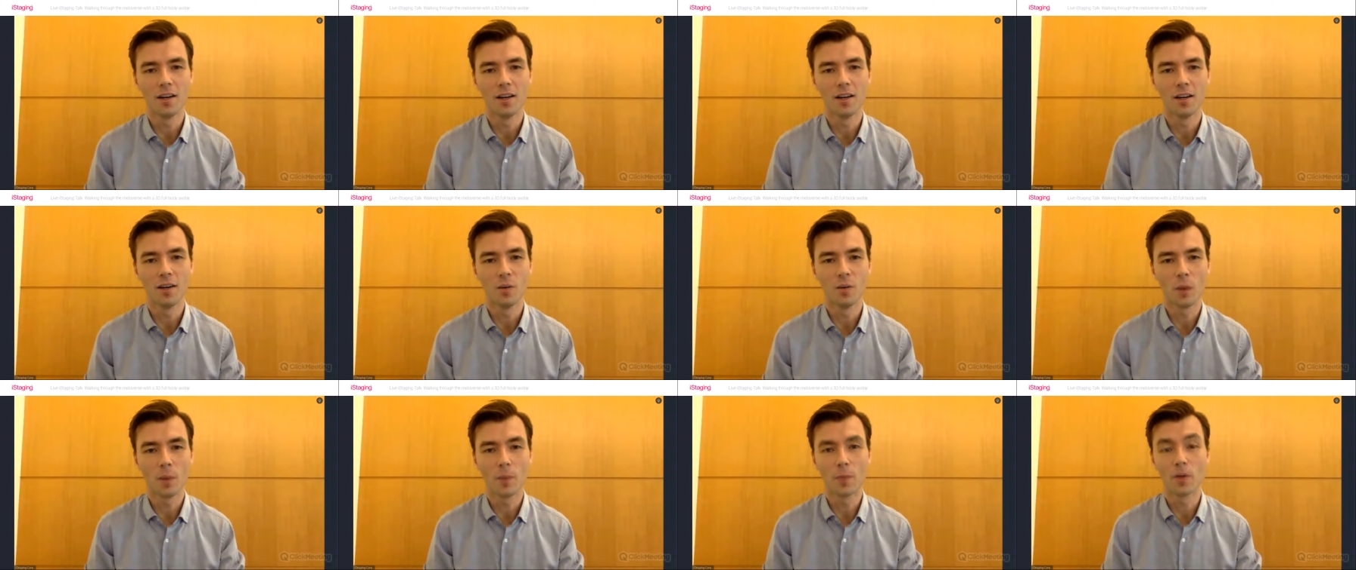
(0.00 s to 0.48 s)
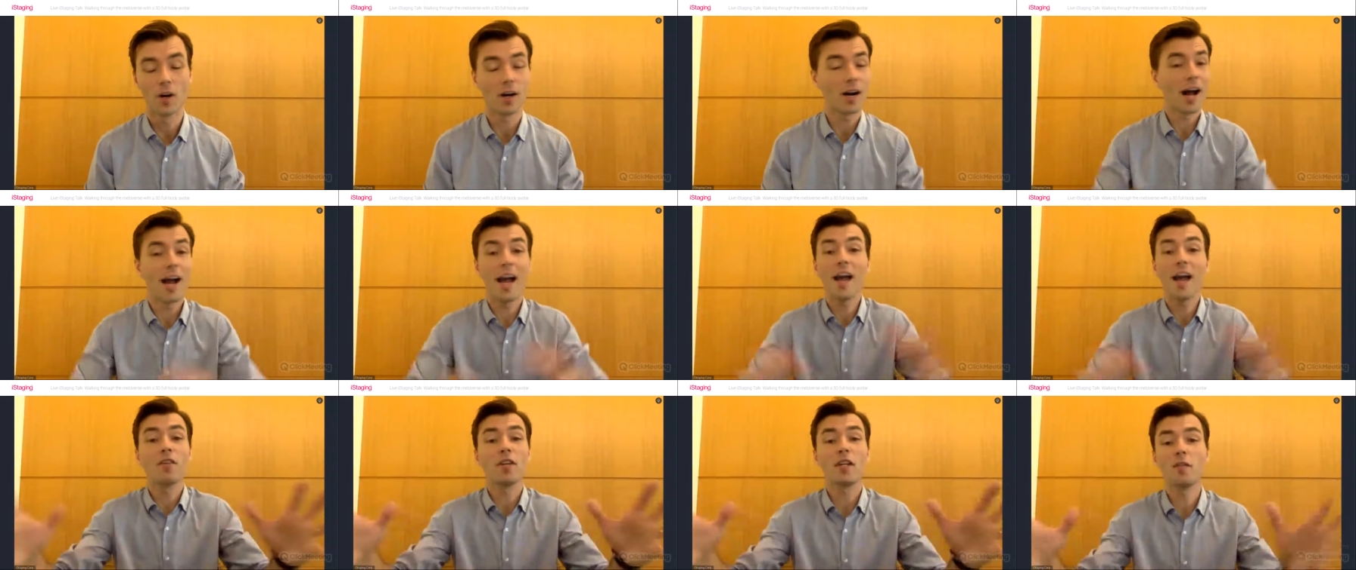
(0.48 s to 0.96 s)
webinar.
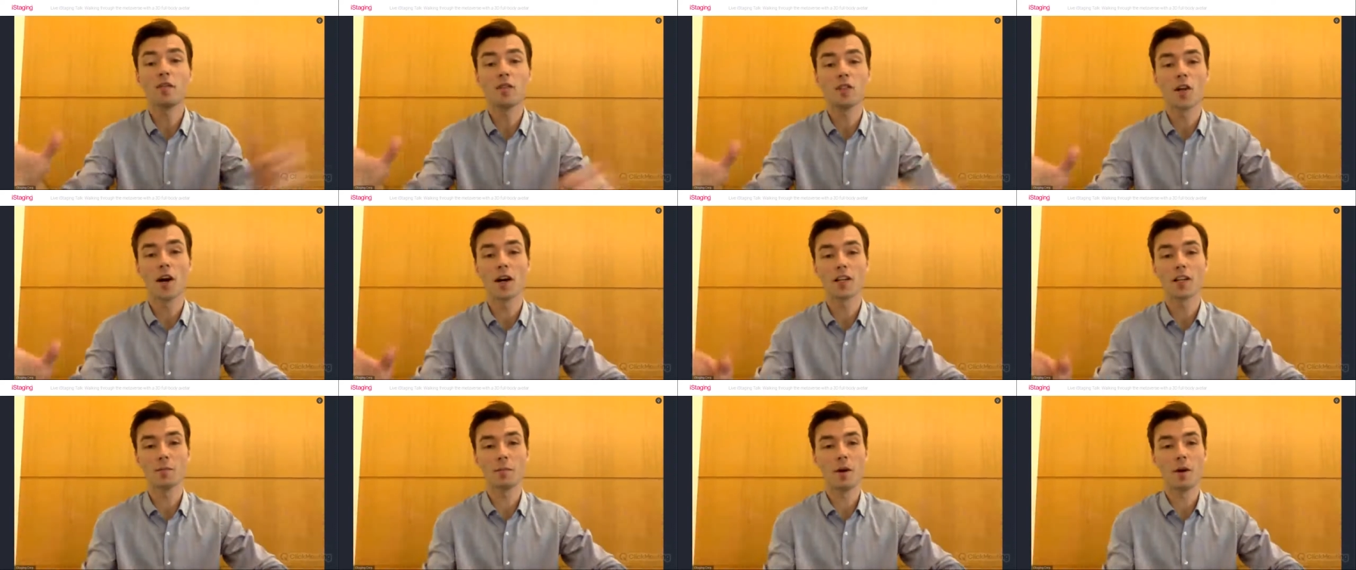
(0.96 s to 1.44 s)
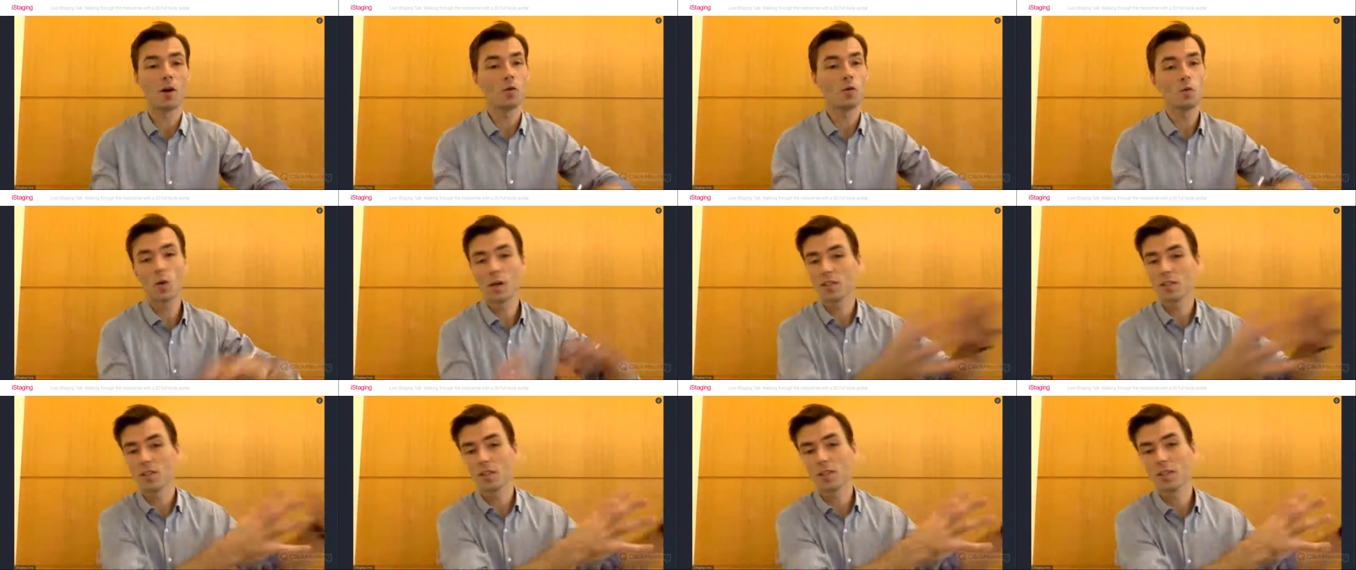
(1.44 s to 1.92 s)
I haven't even talked about
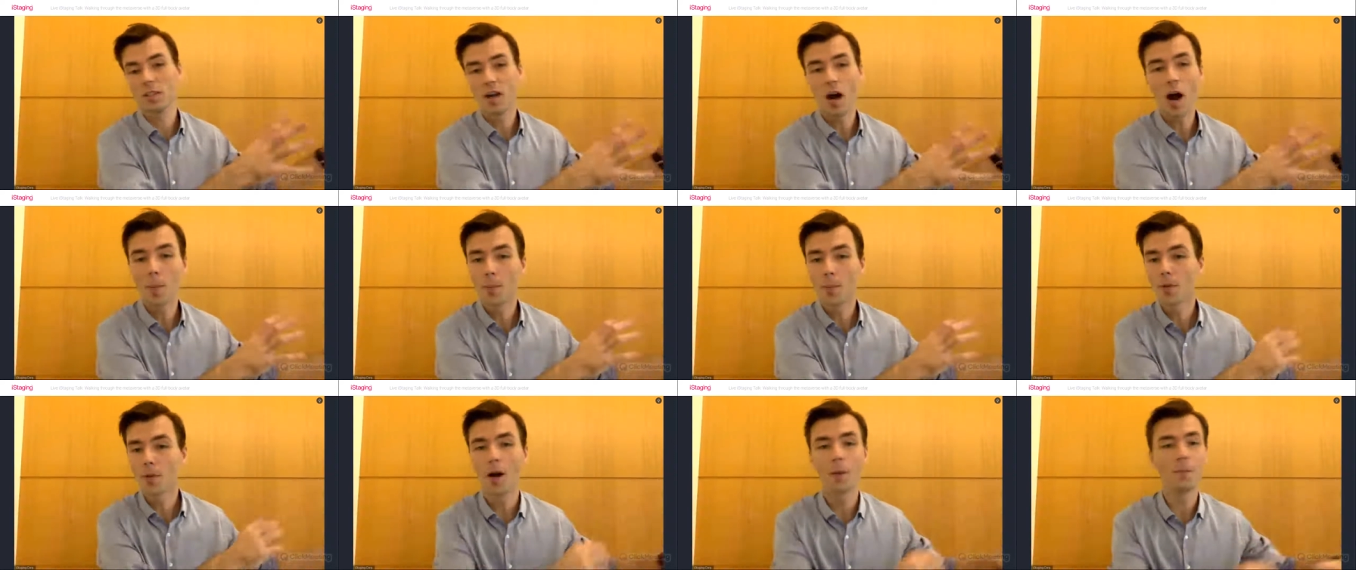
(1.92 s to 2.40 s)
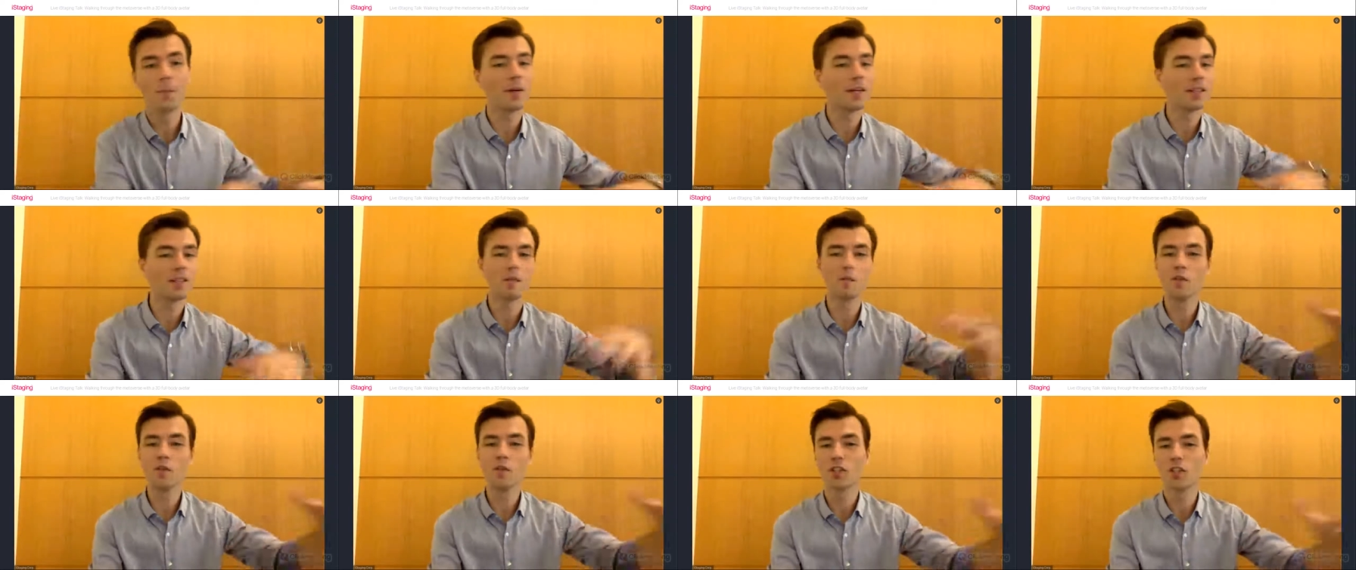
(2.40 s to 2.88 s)
what's upcoming,
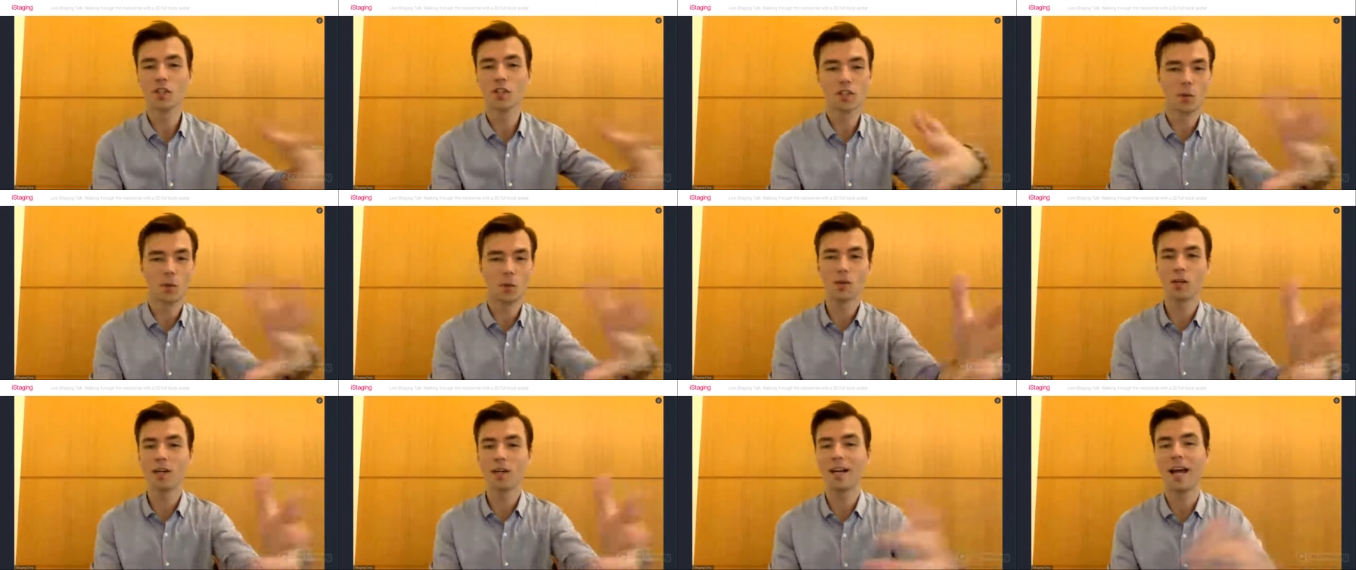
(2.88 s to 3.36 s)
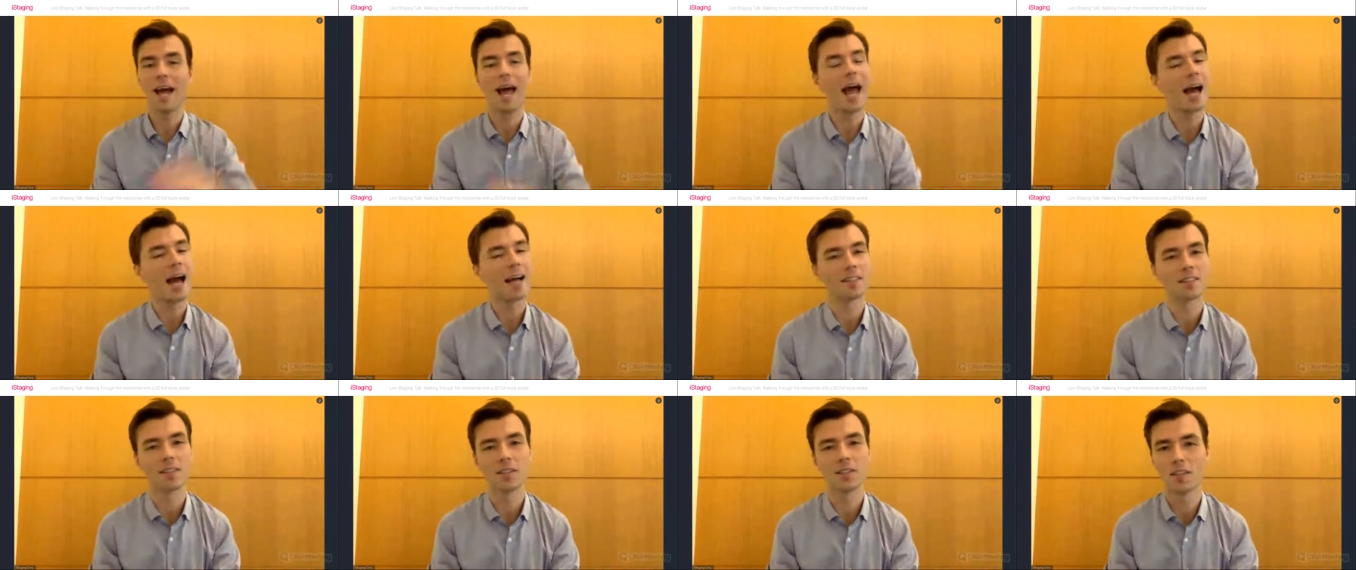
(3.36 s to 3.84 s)
the features that we're going to
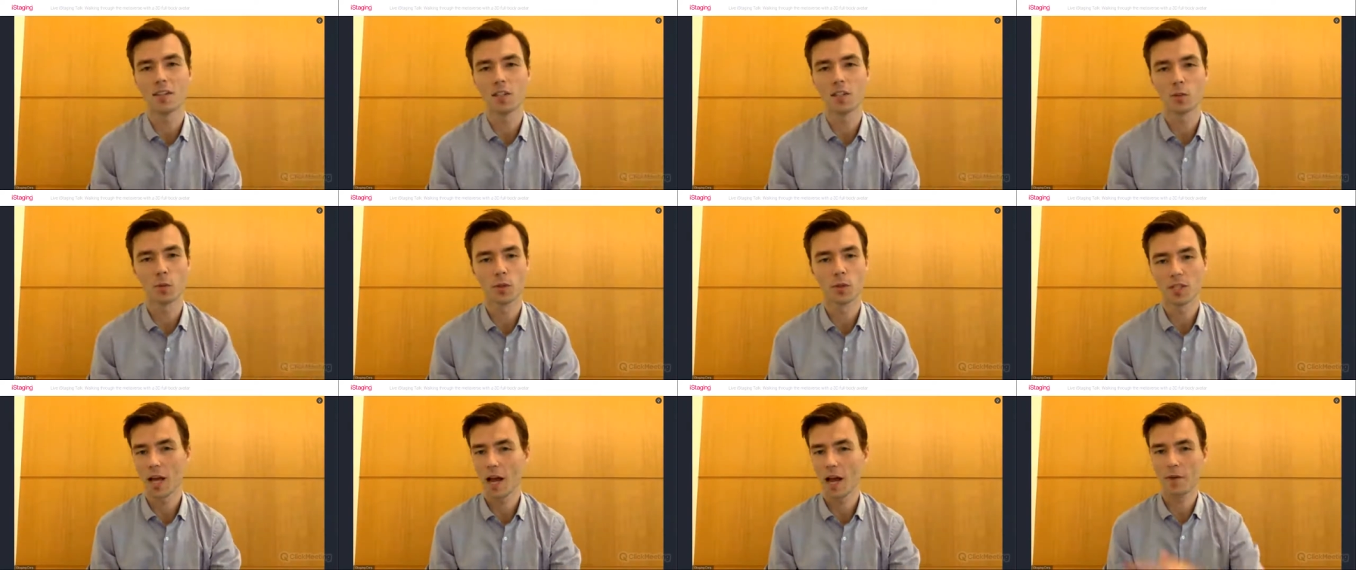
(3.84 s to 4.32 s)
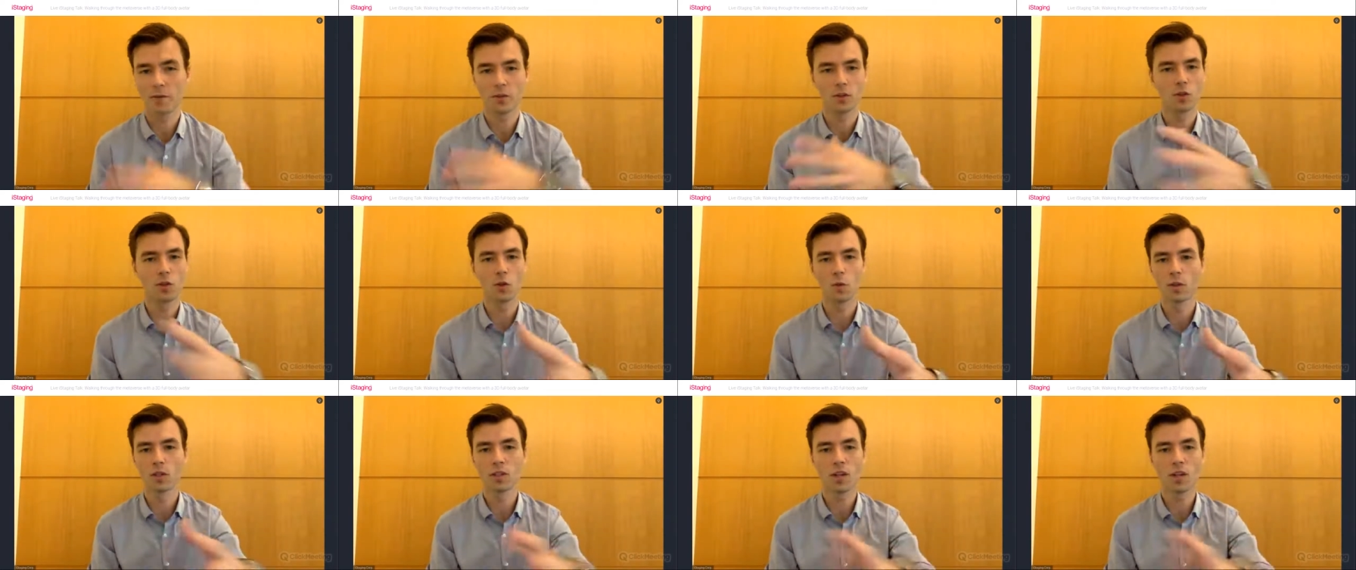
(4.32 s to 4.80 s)
add to this, which have to
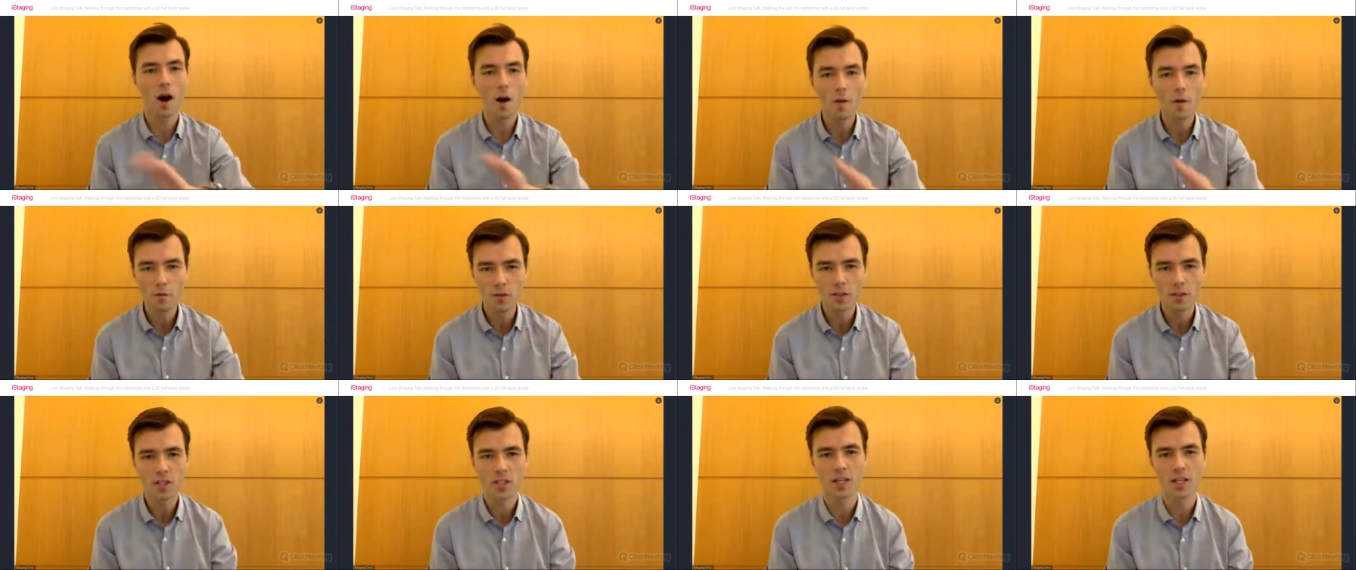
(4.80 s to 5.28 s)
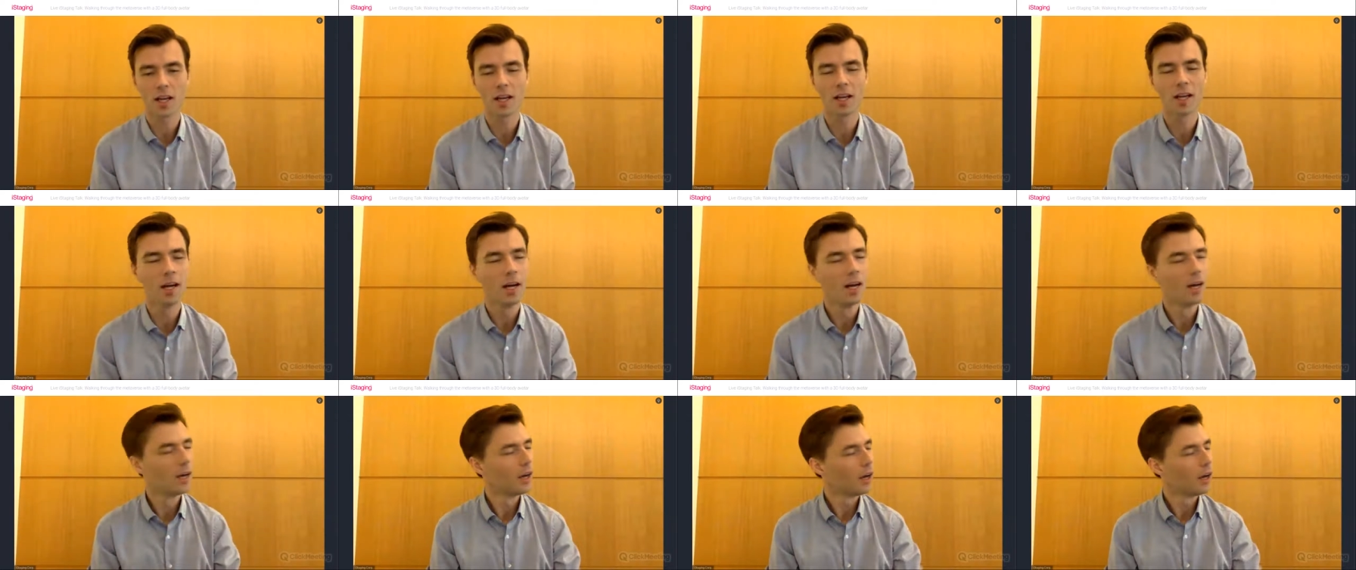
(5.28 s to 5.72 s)
do with conferencing.